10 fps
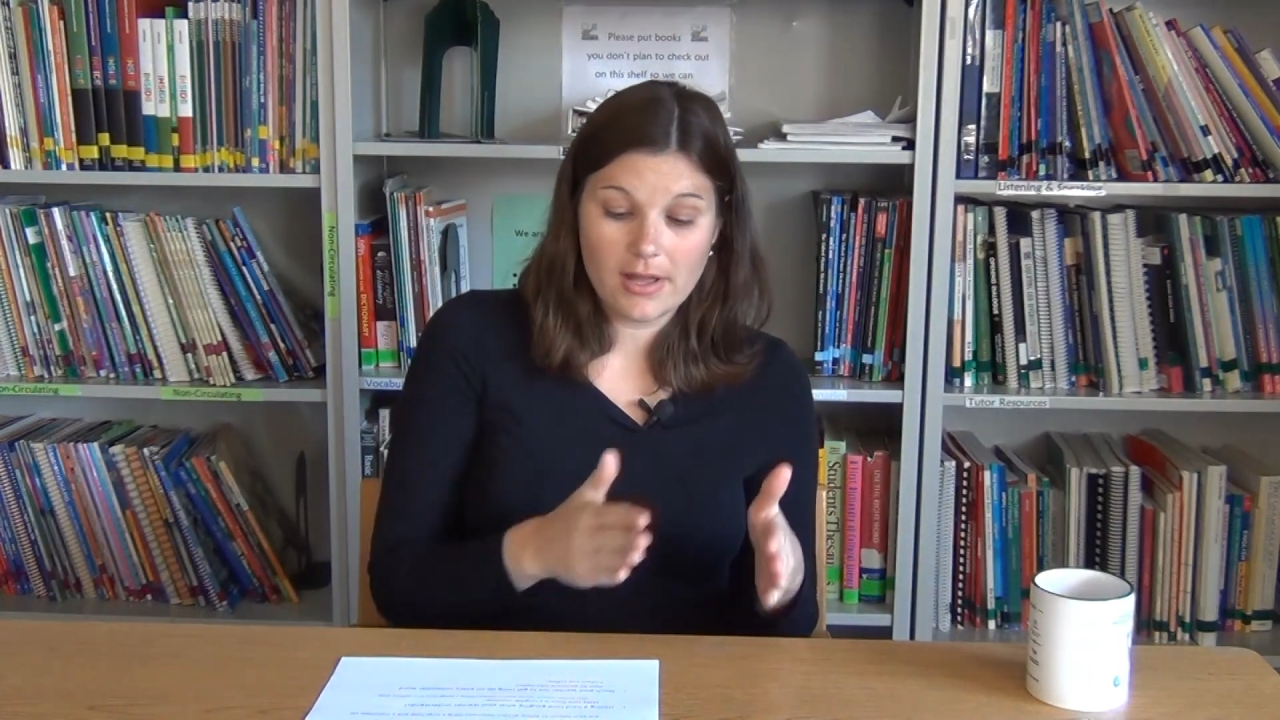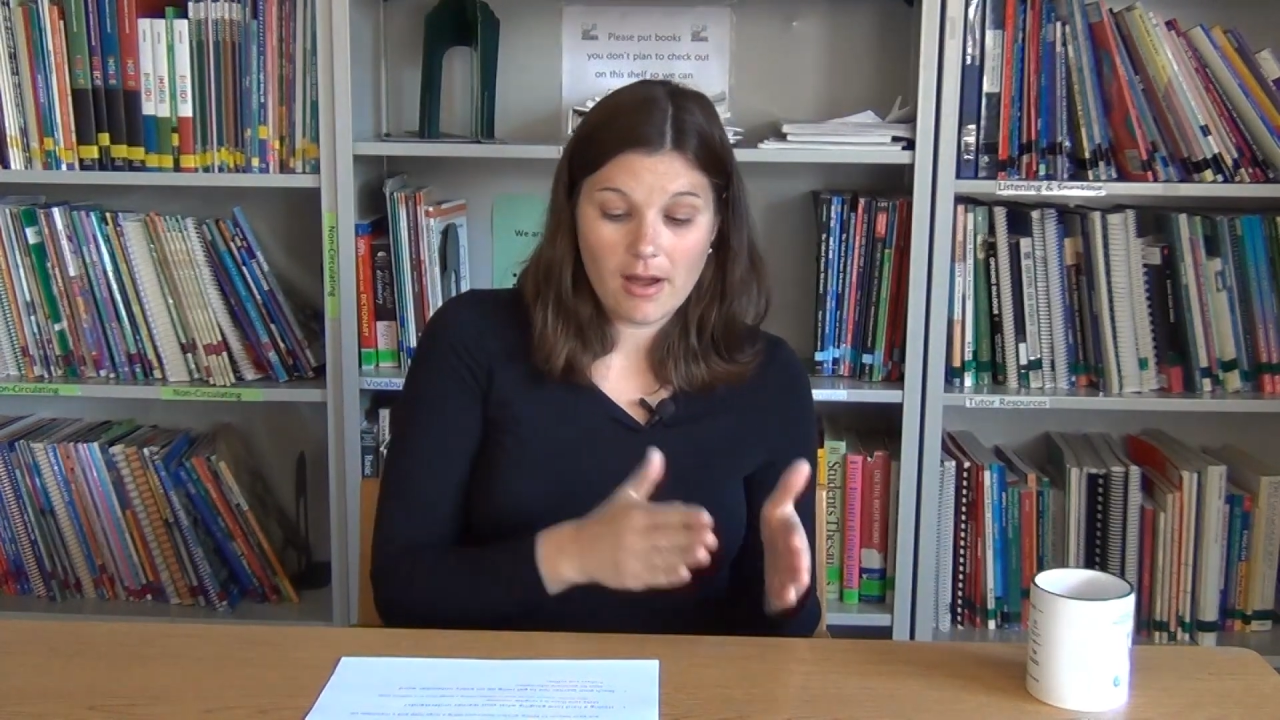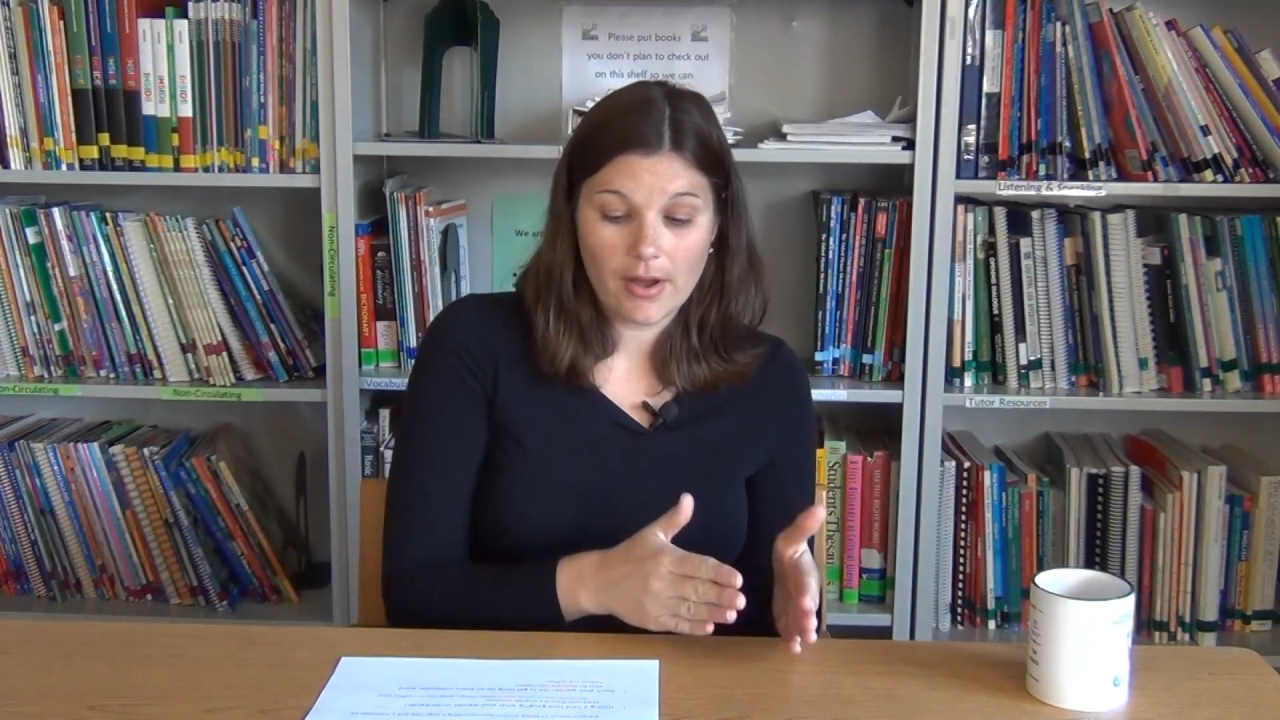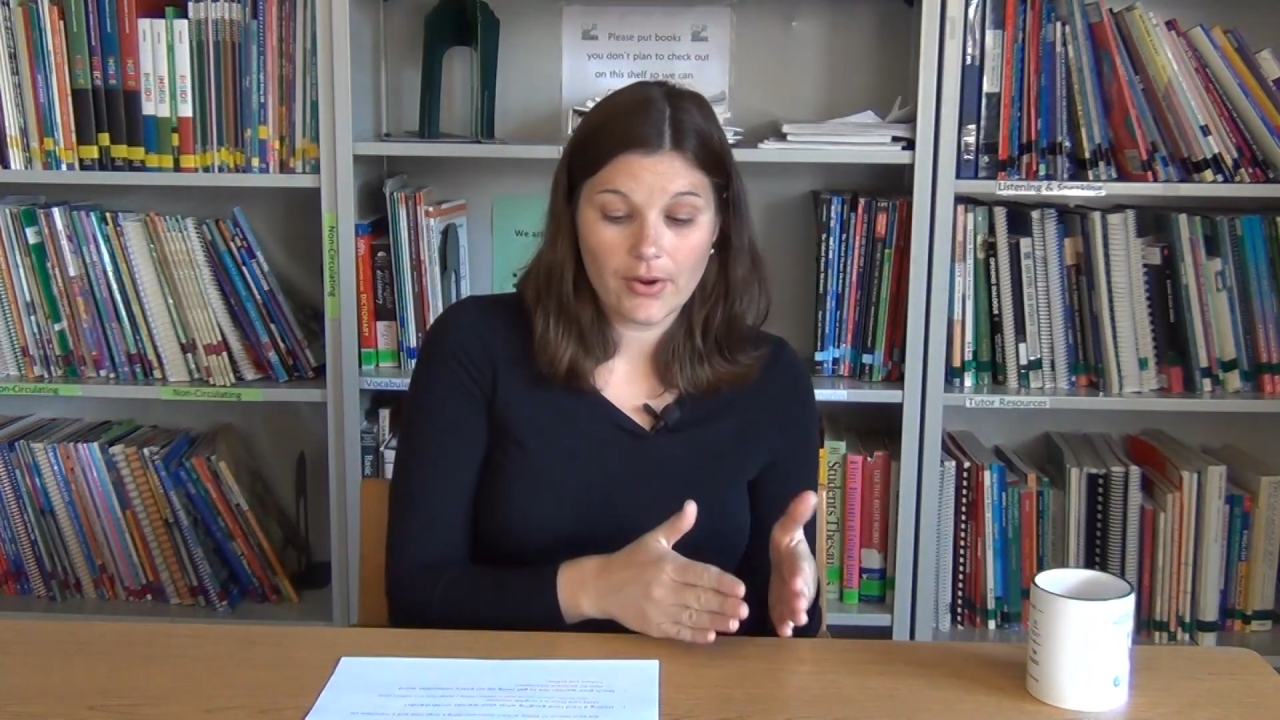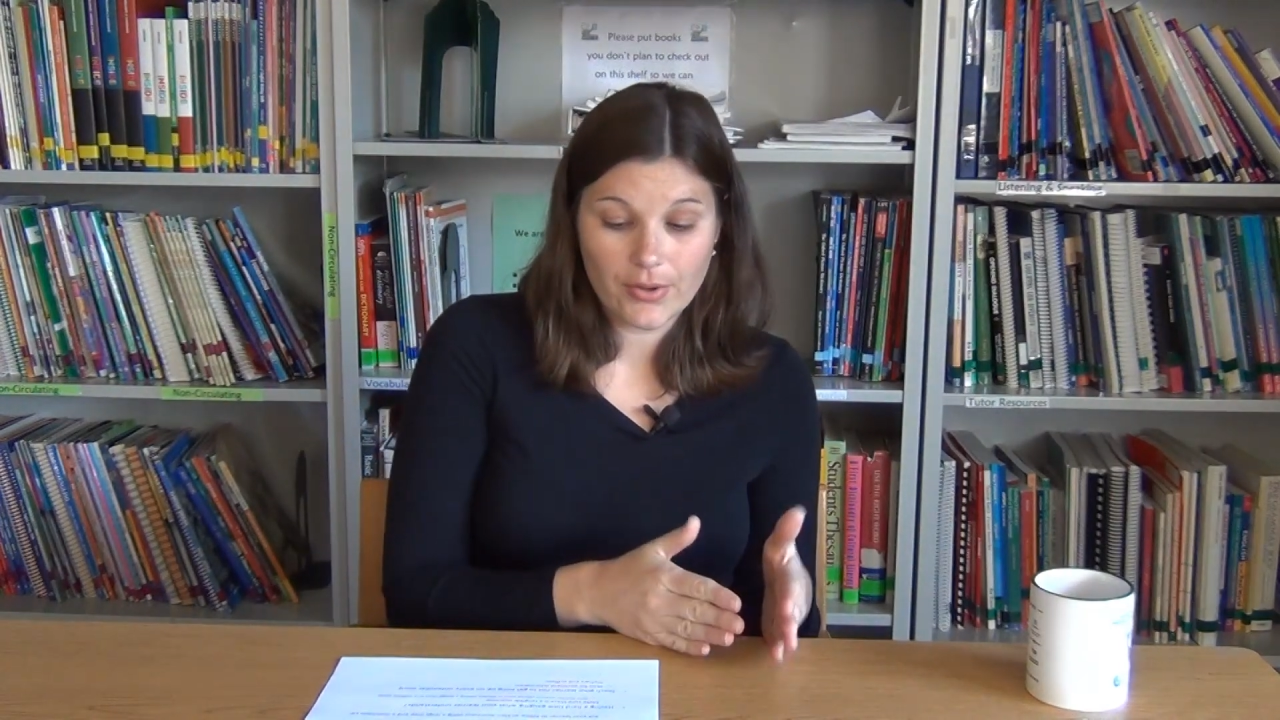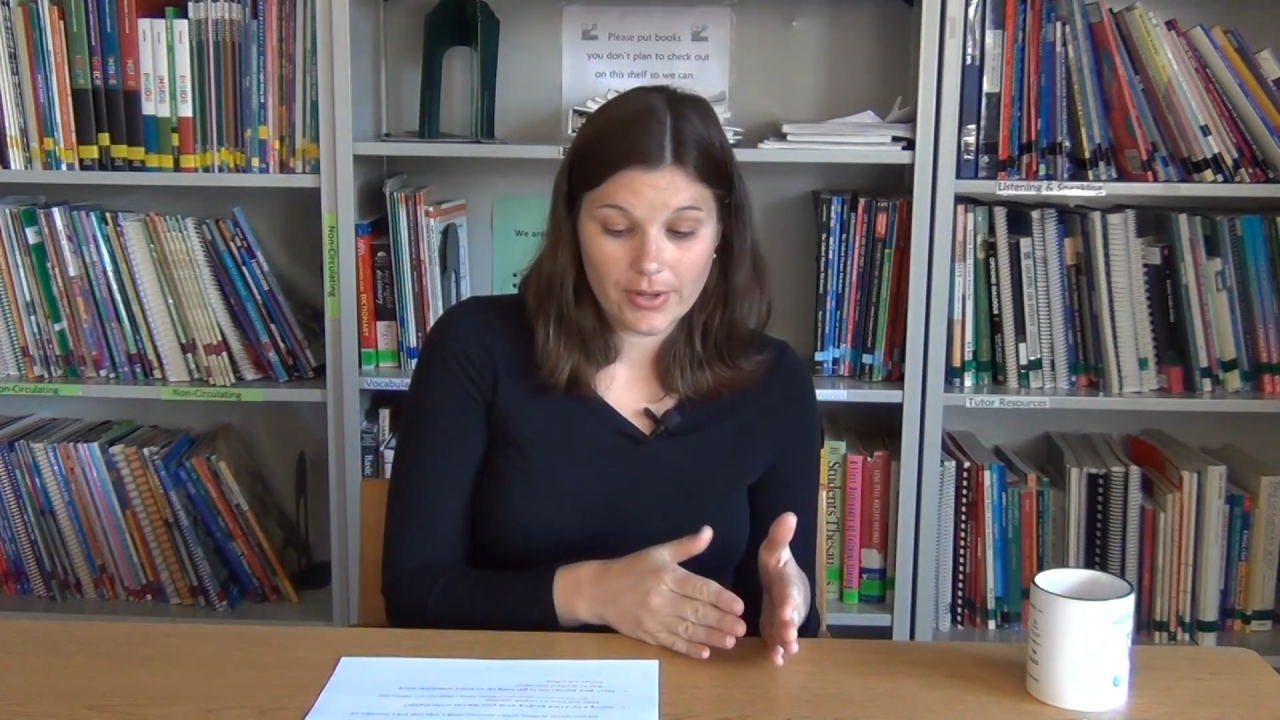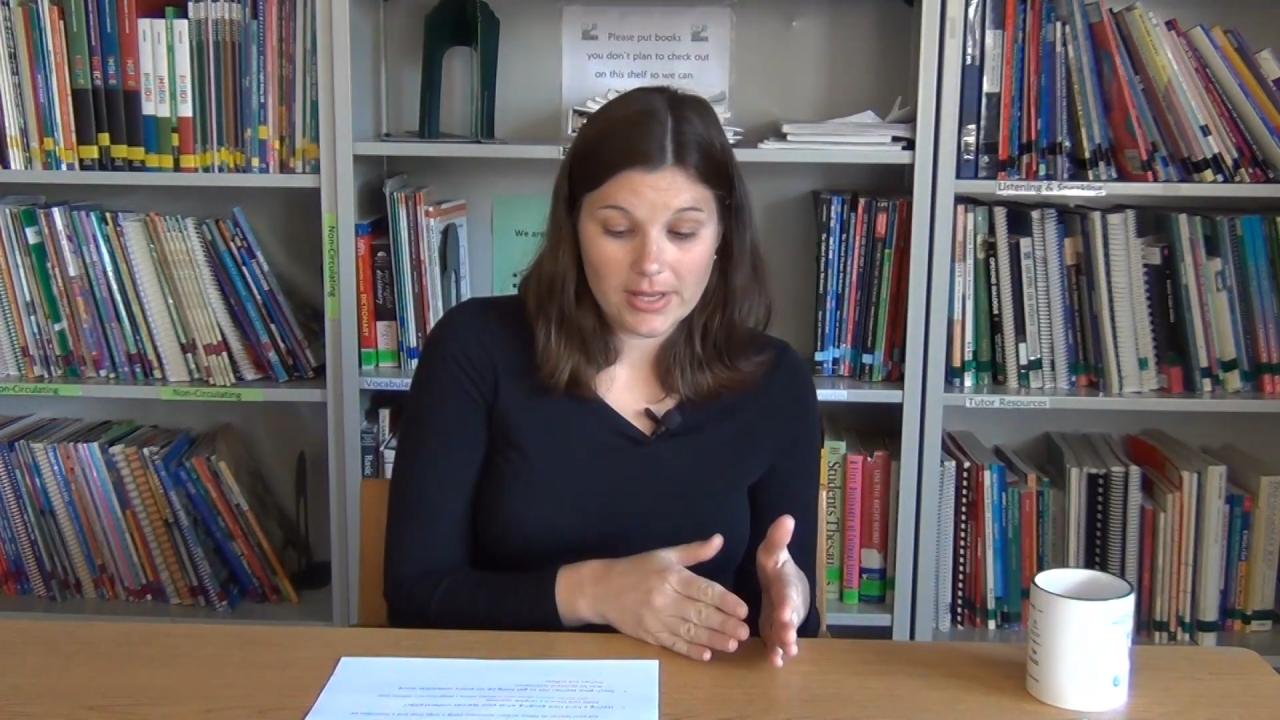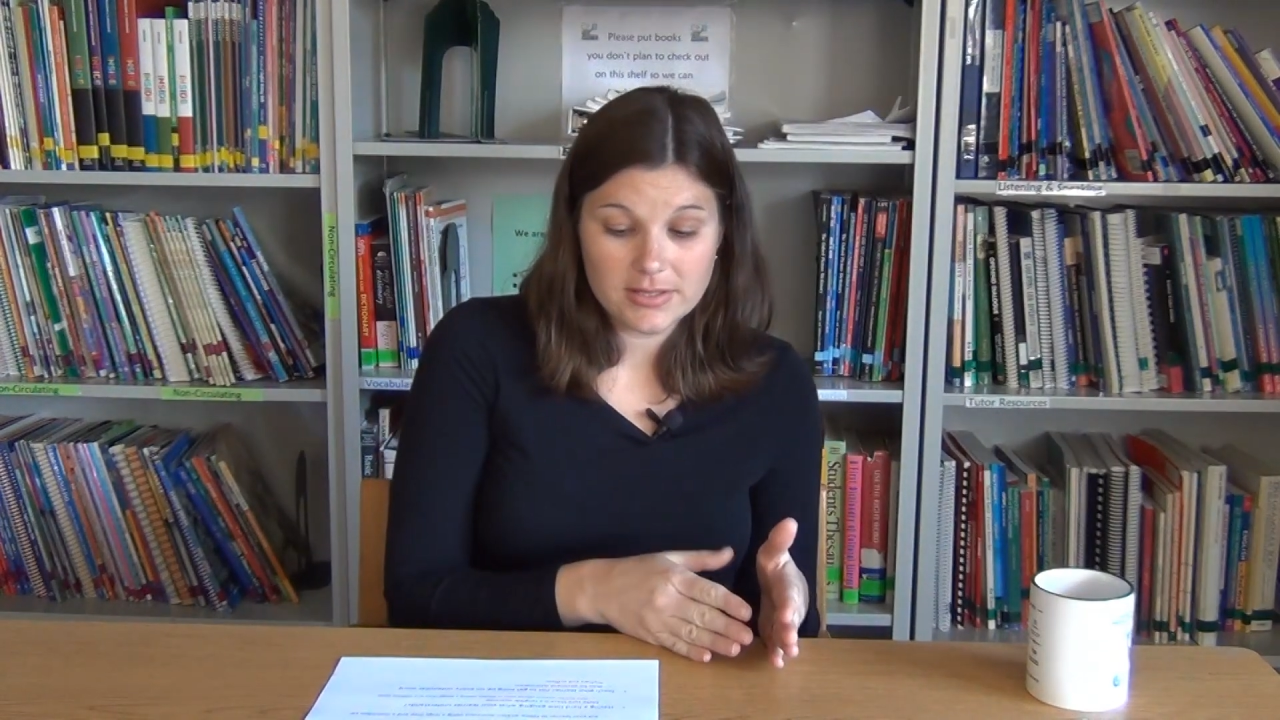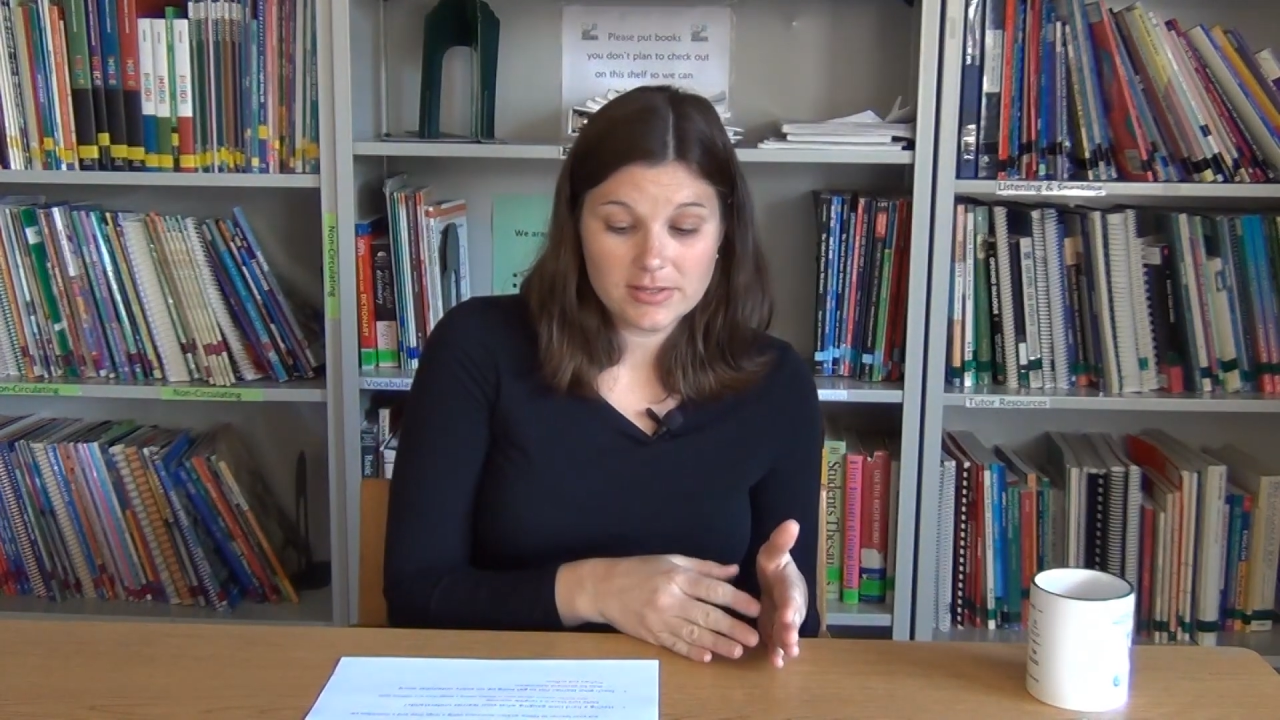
concrete.